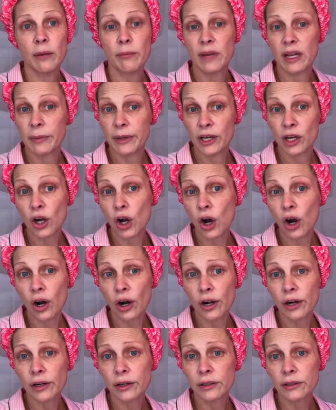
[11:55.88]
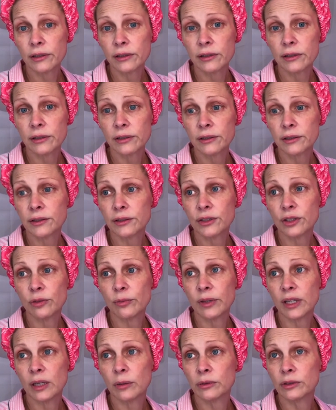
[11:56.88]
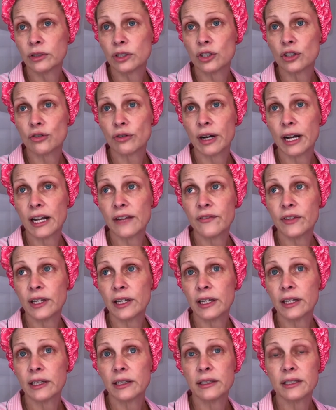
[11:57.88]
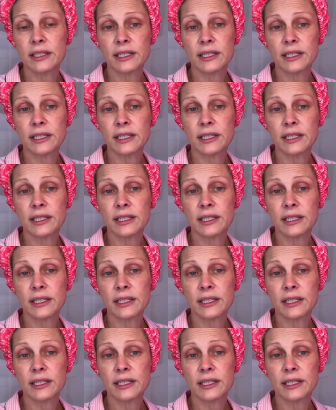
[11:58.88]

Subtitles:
maybe a car to be able to drive in,